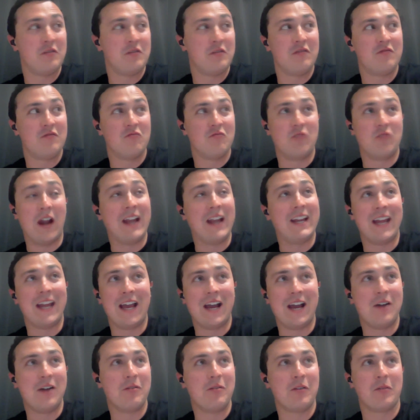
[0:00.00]
right
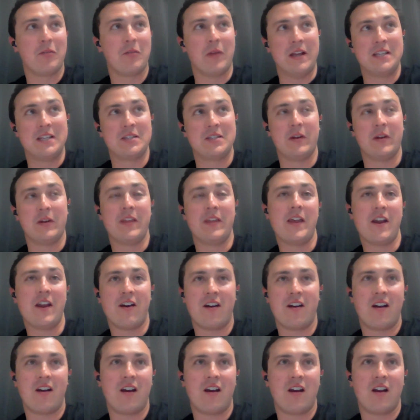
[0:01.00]
now with rates the way they
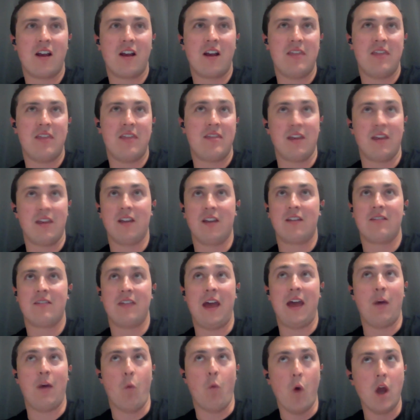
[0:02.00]
are, I think
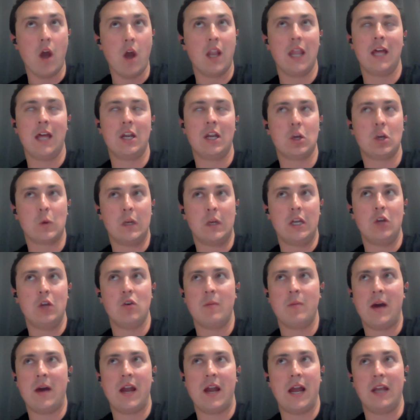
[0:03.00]
that one lender we knew
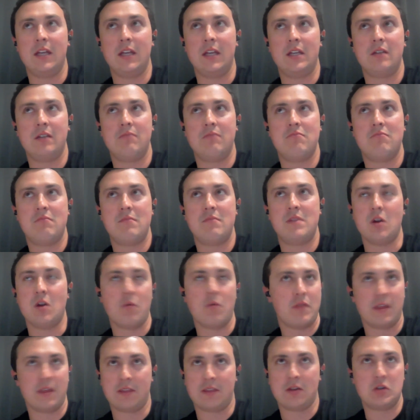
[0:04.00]
about, I
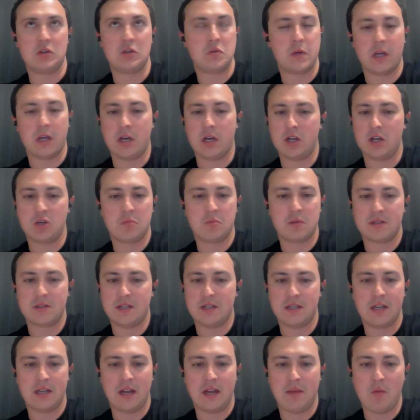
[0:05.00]
don't think they're doing
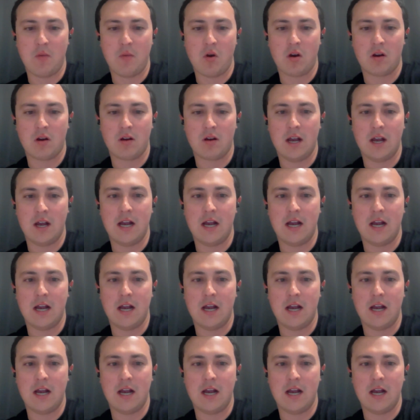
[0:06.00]
100% anymore.